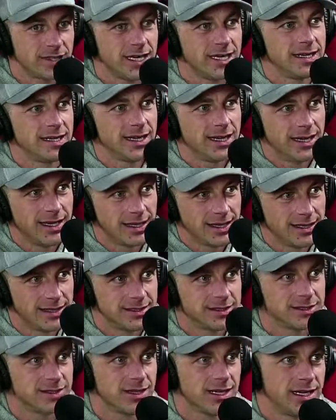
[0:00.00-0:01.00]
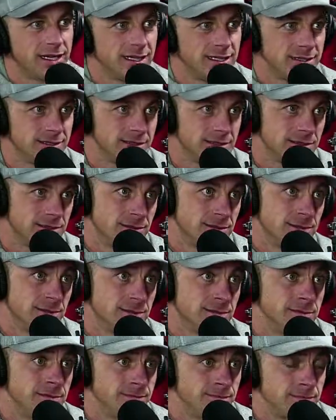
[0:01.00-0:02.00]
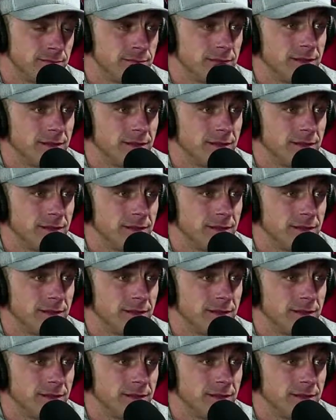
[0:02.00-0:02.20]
If I get asked how I got traps one more time,